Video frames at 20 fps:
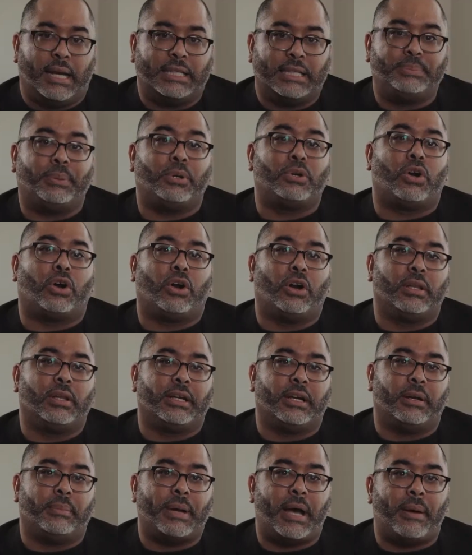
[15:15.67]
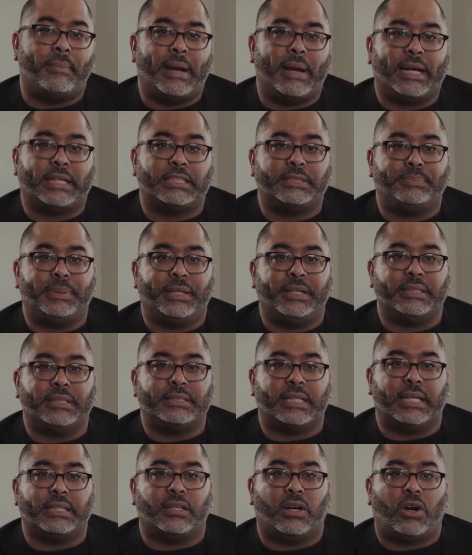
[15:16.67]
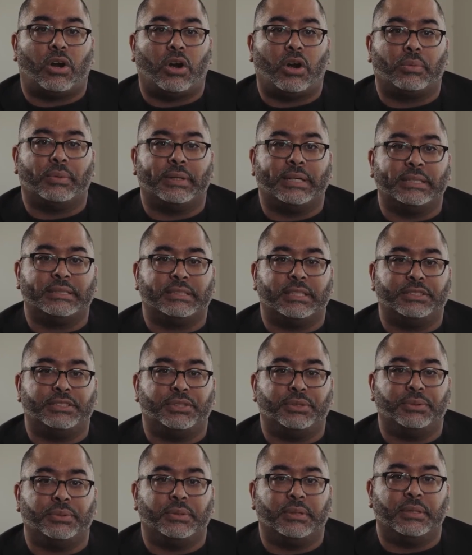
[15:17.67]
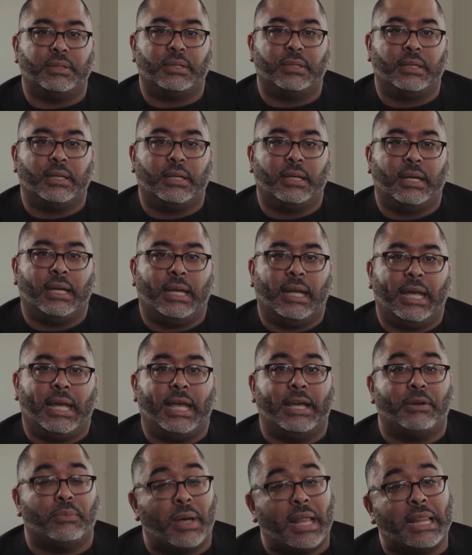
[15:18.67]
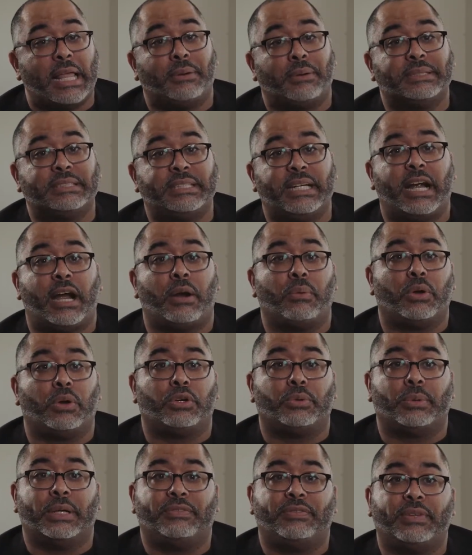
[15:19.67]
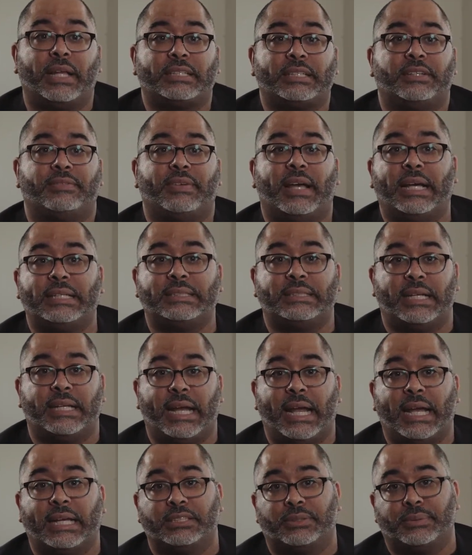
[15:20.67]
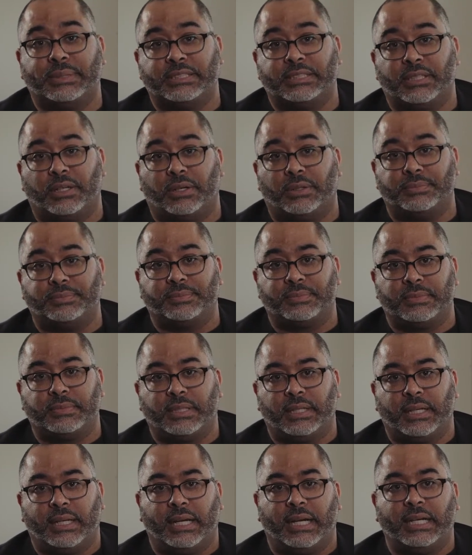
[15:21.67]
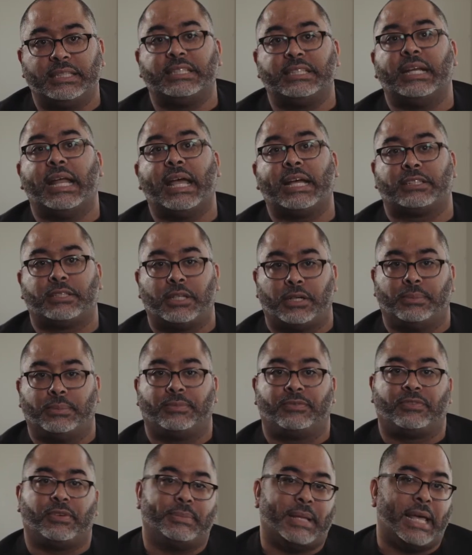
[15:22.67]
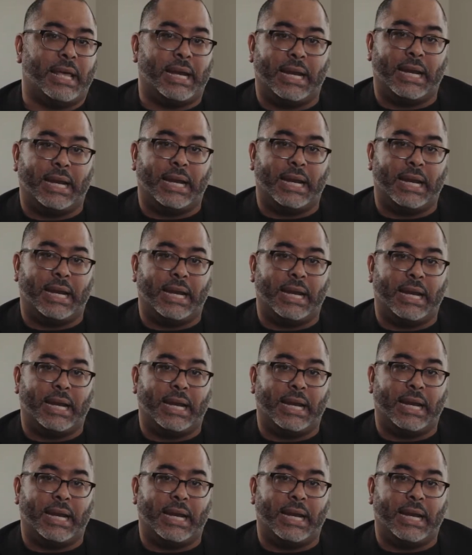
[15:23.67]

I spoke earlier about my experience at the Harwood Institute, and while I was there, I wrote a reflective essay as a result. Here's an excerpt from that essay.